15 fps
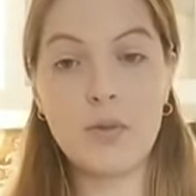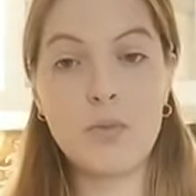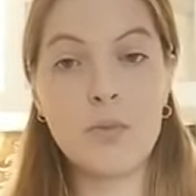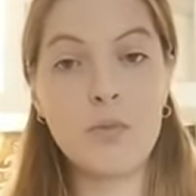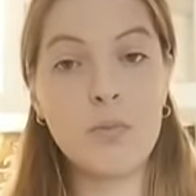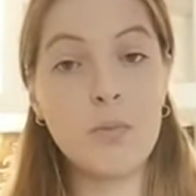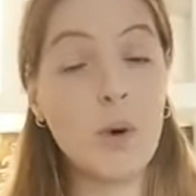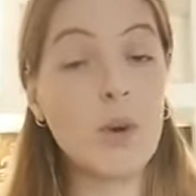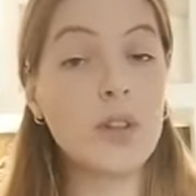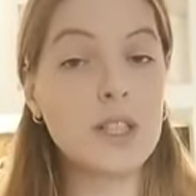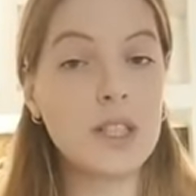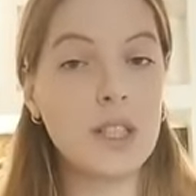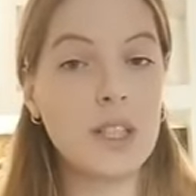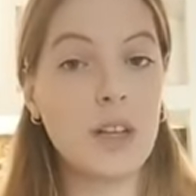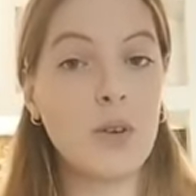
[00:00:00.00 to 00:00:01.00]

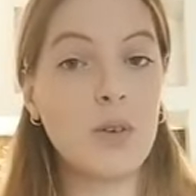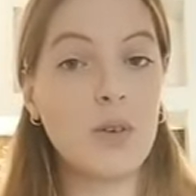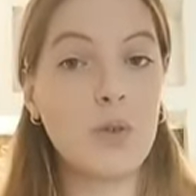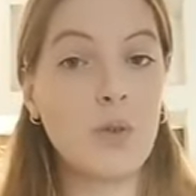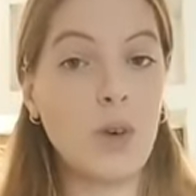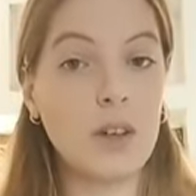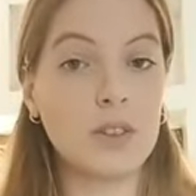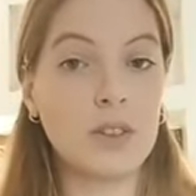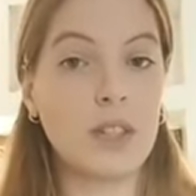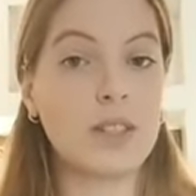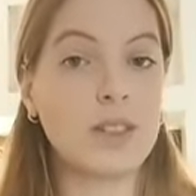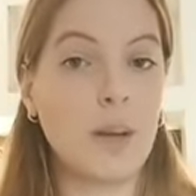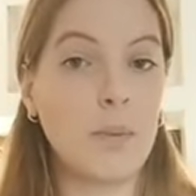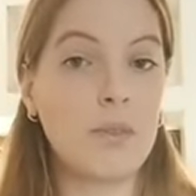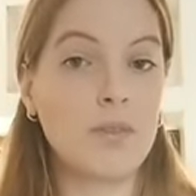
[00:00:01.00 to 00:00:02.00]
mostly water
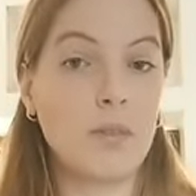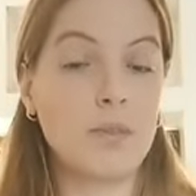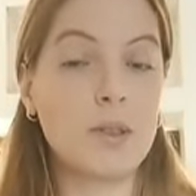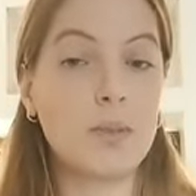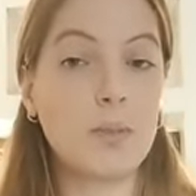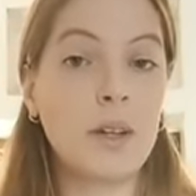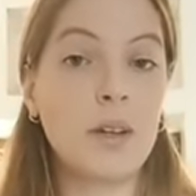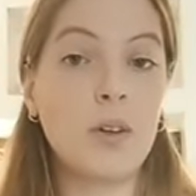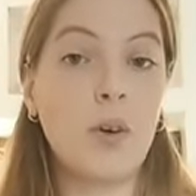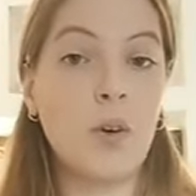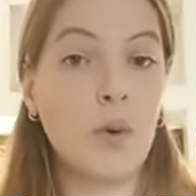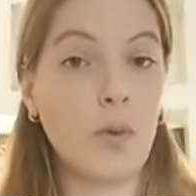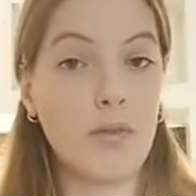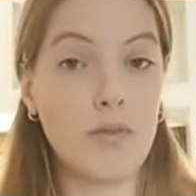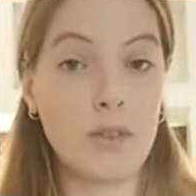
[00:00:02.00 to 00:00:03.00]
that's coming from spring
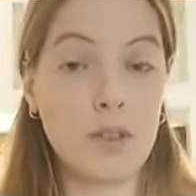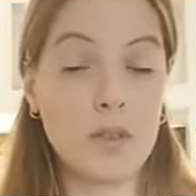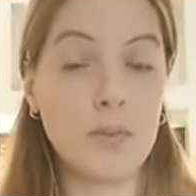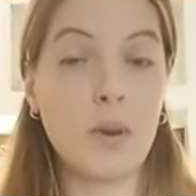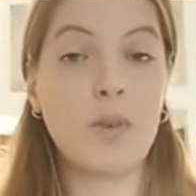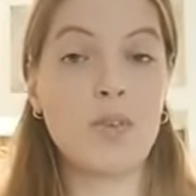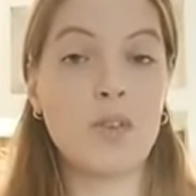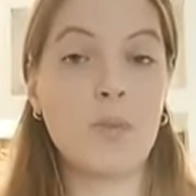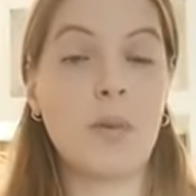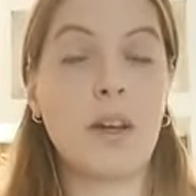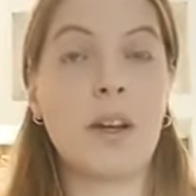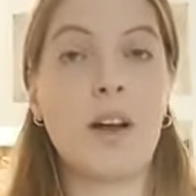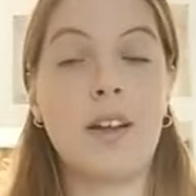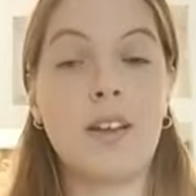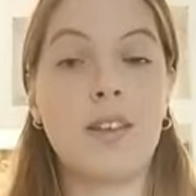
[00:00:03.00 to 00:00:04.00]
or rivers, because
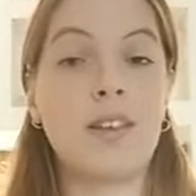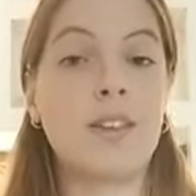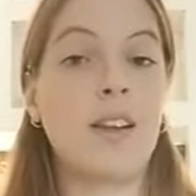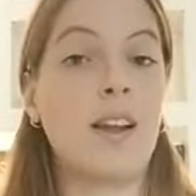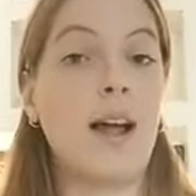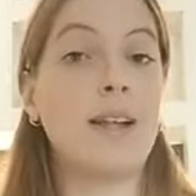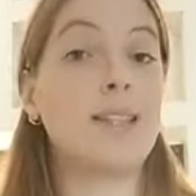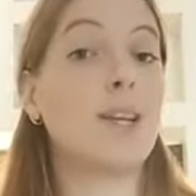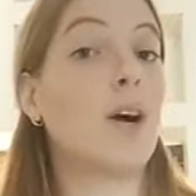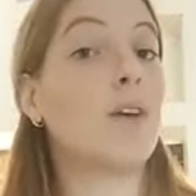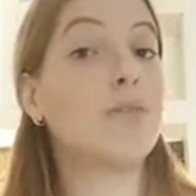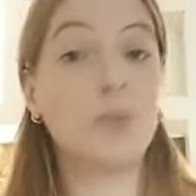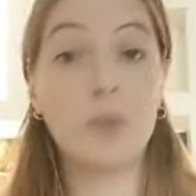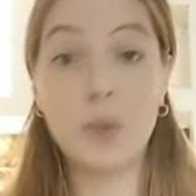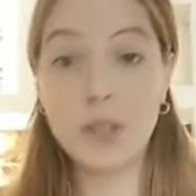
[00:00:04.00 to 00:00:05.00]
Jamaica is the land
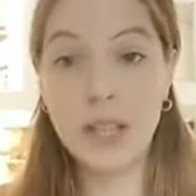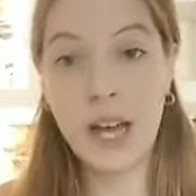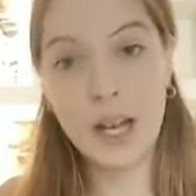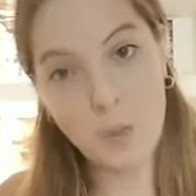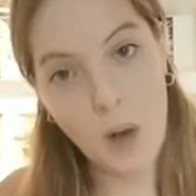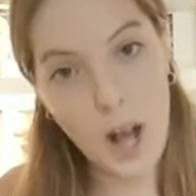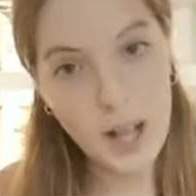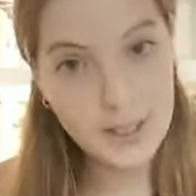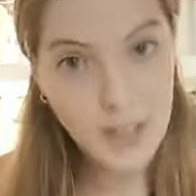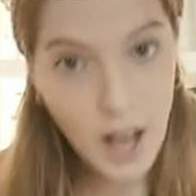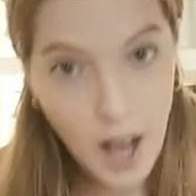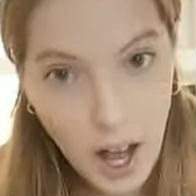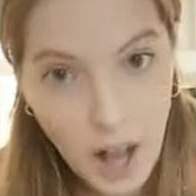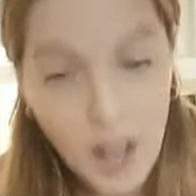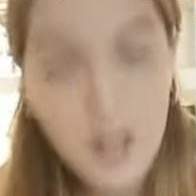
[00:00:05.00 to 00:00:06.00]
of wood and
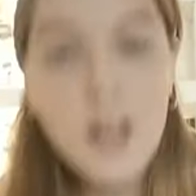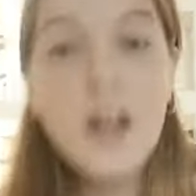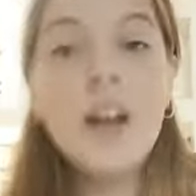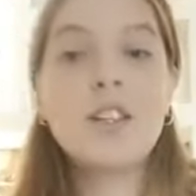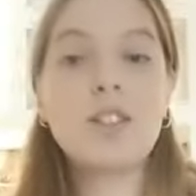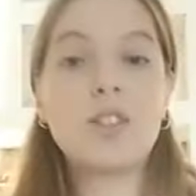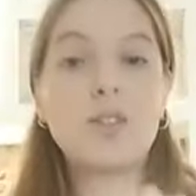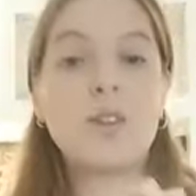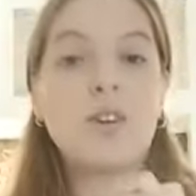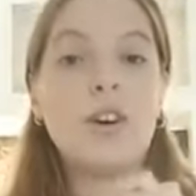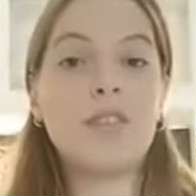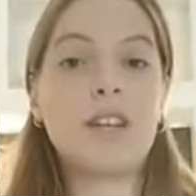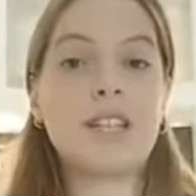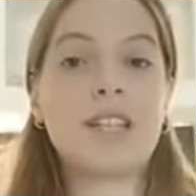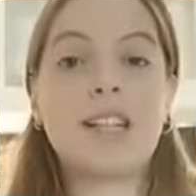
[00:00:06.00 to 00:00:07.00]
water. So
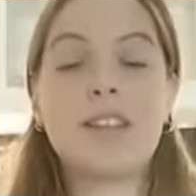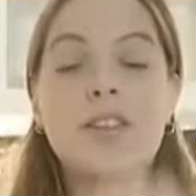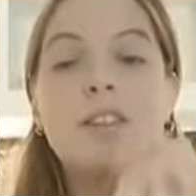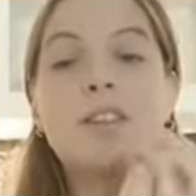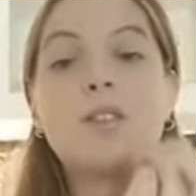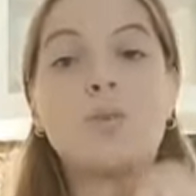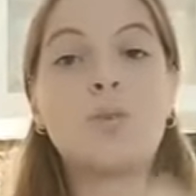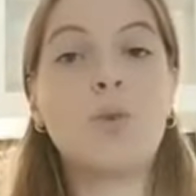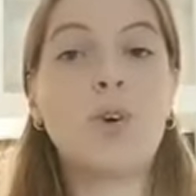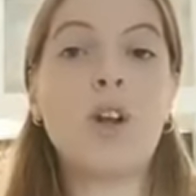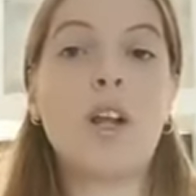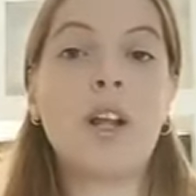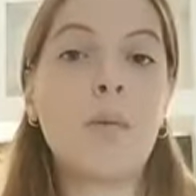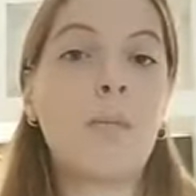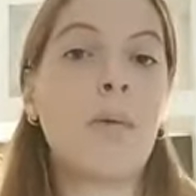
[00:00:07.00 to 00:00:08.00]
obviously there is a
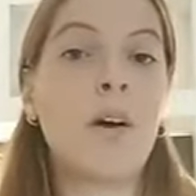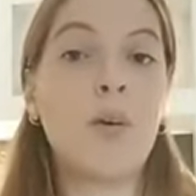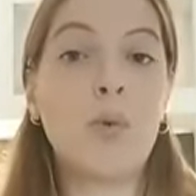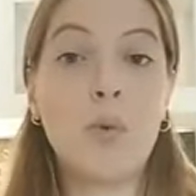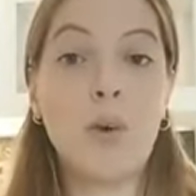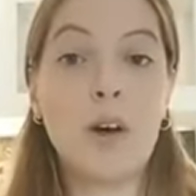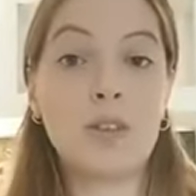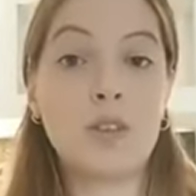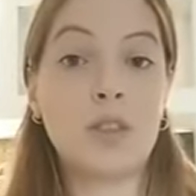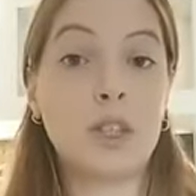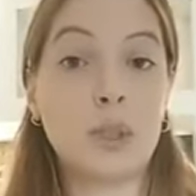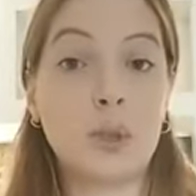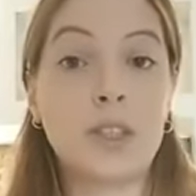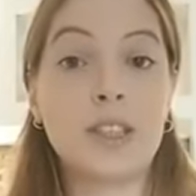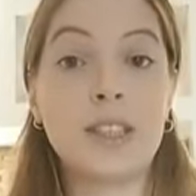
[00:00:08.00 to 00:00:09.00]
whole heap of water
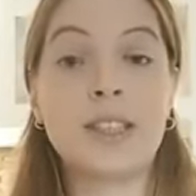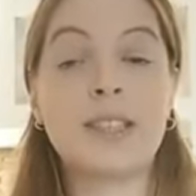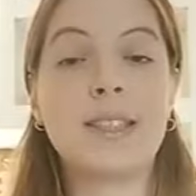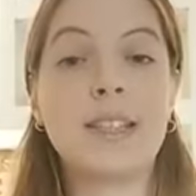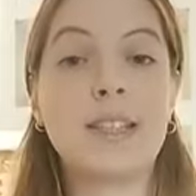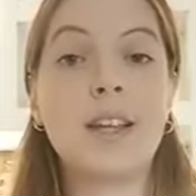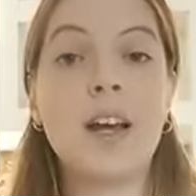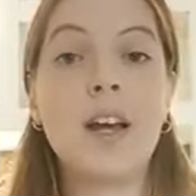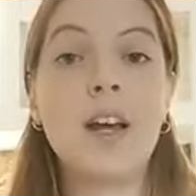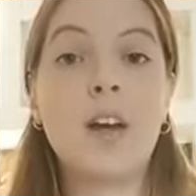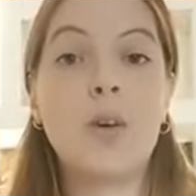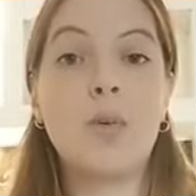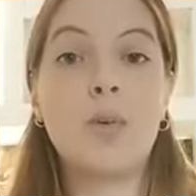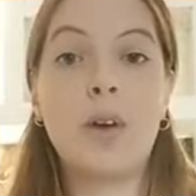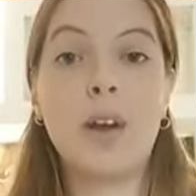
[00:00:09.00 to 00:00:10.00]
sources that
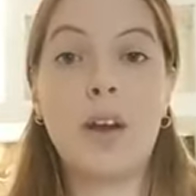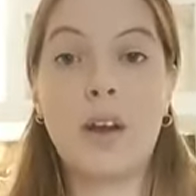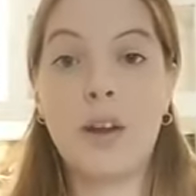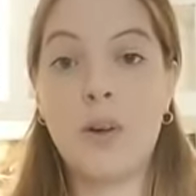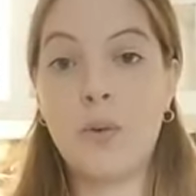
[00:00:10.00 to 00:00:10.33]
where